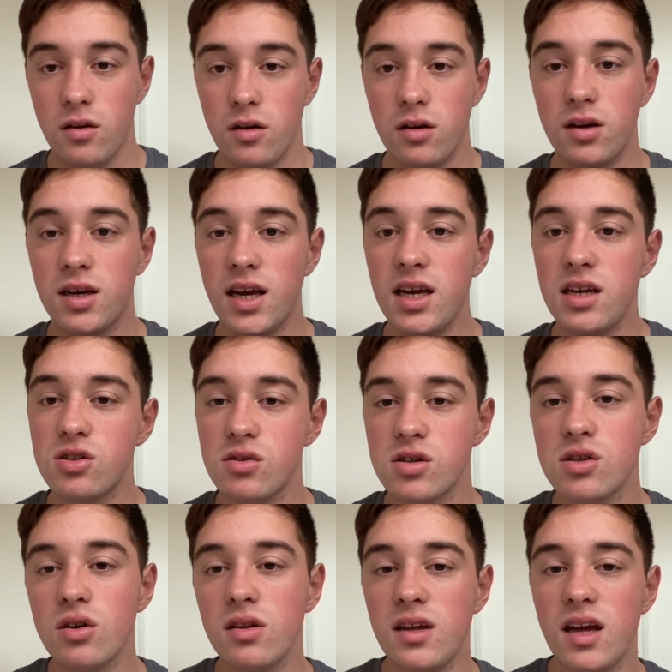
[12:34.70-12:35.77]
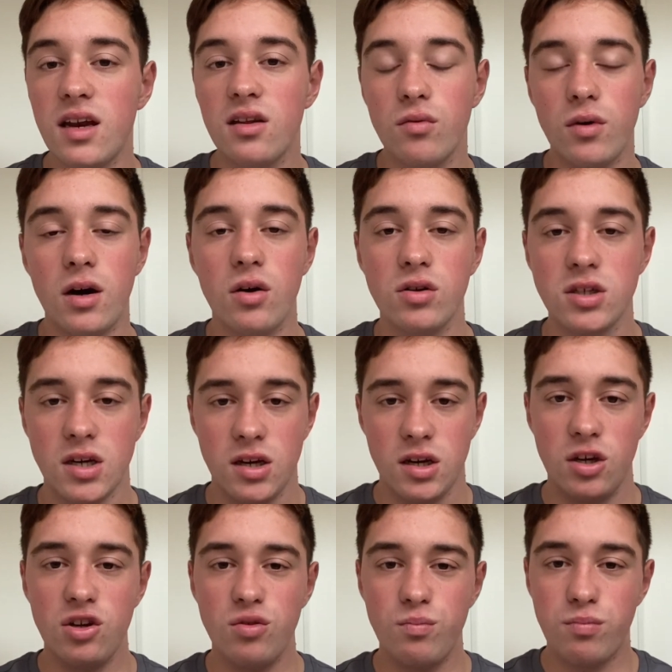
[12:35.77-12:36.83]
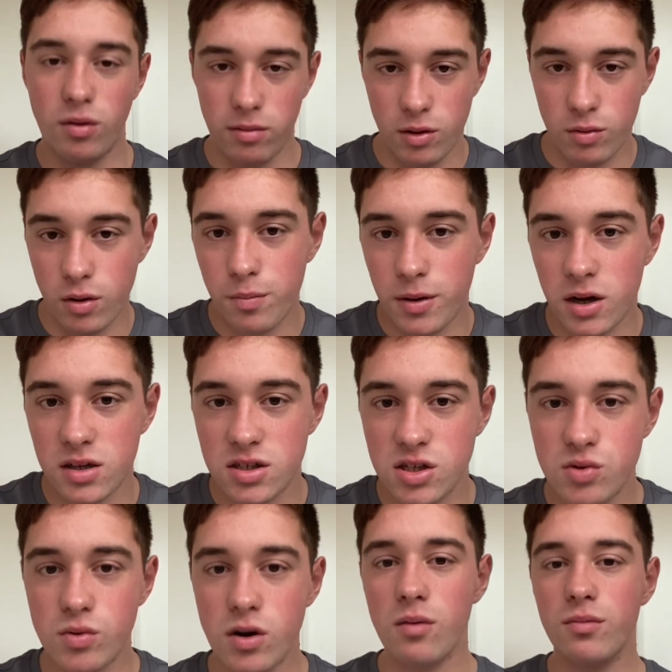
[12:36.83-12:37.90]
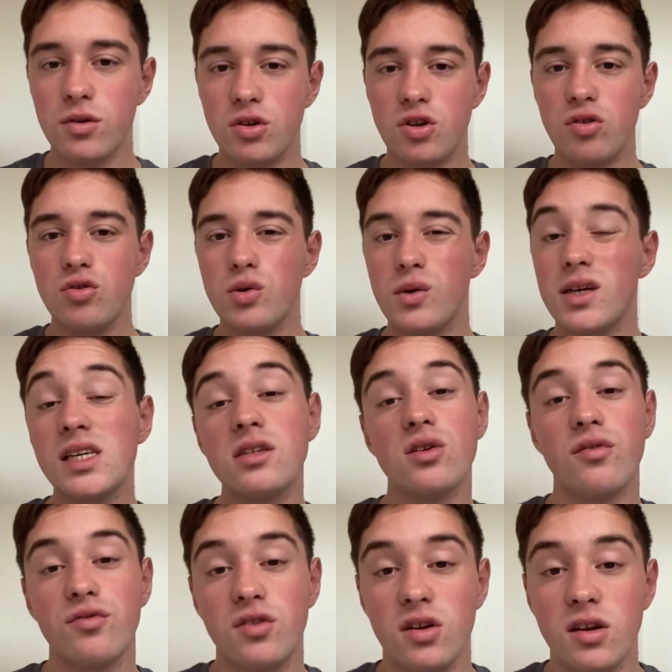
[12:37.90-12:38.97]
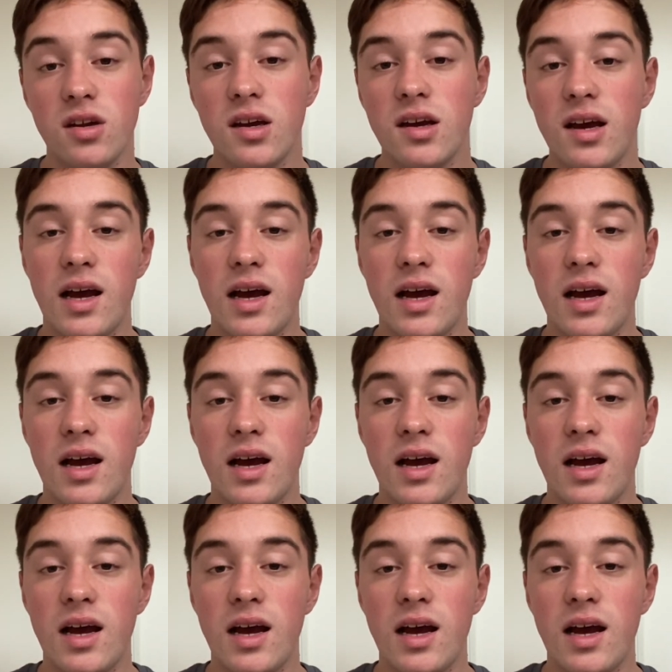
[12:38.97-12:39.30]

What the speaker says: Okay, so it's not the end of the world. You probably will pass as well, but don't do it as often,